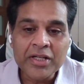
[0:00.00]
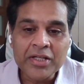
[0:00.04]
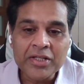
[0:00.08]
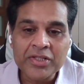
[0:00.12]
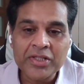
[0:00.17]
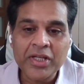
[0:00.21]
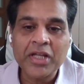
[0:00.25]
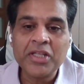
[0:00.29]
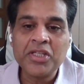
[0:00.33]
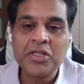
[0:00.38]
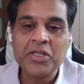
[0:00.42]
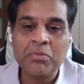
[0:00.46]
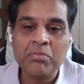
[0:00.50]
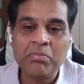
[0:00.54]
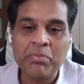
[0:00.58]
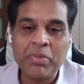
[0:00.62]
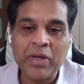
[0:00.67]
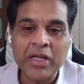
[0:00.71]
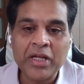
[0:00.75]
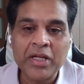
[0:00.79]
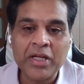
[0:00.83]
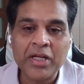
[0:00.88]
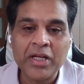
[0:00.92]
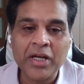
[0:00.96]
such a
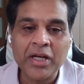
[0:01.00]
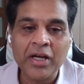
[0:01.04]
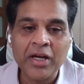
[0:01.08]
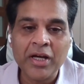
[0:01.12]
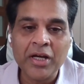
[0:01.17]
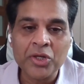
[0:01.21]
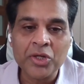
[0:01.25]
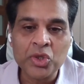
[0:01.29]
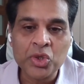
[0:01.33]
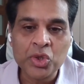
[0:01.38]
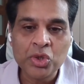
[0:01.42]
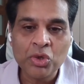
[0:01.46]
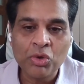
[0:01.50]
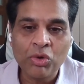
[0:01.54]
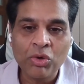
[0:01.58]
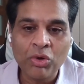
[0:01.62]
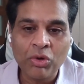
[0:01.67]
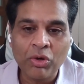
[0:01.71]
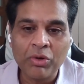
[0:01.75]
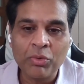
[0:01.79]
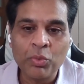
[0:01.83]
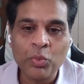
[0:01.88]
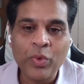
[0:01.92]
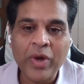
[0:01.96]
big
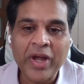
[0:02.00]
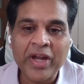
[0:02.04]
chore